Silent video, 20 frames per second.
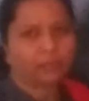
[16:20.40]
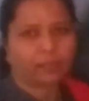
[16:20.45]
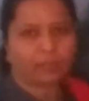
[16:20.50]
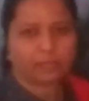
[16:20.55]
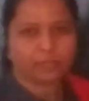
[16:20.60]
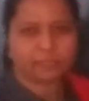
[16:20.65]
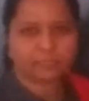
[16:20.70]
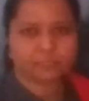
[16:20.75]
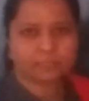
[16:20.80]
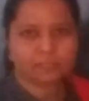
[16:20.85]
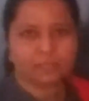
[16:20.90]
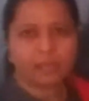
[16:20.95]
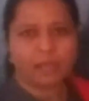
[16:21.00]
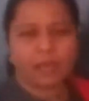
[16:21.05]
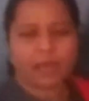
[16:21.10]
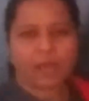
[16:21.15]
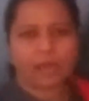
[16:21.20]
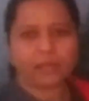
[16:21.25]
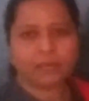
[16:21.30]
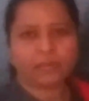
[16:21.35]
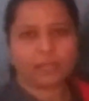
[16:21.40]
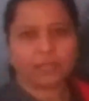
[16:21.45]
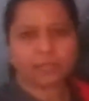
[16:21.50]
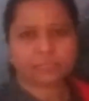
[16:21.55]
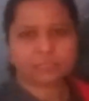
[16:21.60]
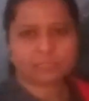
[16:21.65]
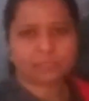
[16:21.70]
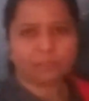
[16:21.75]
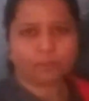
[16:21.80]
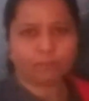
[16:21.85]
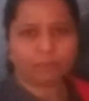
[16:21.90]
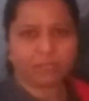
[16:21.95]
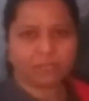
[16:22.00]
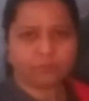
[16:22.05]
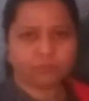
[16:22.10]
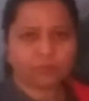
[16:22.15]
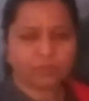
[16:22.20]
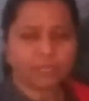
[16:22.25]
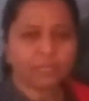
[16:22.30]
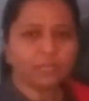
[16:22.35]
as an
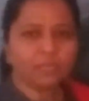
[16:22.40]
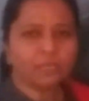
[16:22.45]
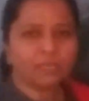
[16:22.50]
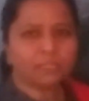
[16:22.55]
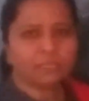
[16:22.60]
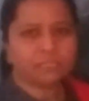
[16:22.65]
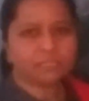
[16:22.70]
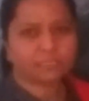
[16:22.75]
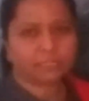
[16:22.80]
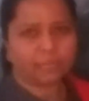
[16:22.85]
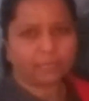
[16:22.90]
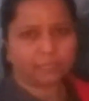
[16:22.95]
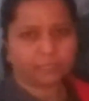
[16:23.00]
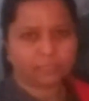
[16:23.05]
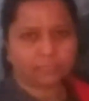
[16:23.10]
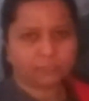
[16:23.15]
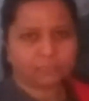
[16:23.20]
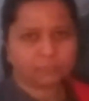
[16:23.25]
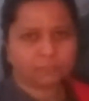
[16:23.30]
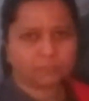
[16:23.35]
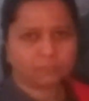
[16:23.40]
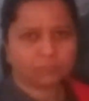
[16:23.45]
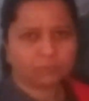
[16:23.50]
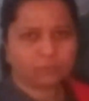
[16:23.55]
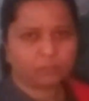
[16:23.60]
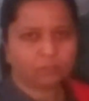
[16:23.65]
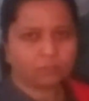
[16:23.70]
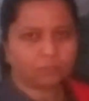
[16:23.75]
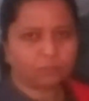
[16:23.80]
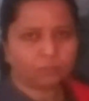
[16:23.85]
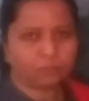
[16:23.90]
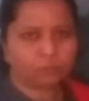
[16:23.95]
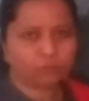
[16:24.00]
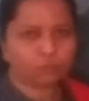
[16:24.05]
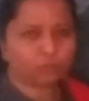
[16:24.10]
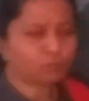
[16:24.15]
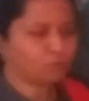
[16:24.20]
exclamatory sentence. So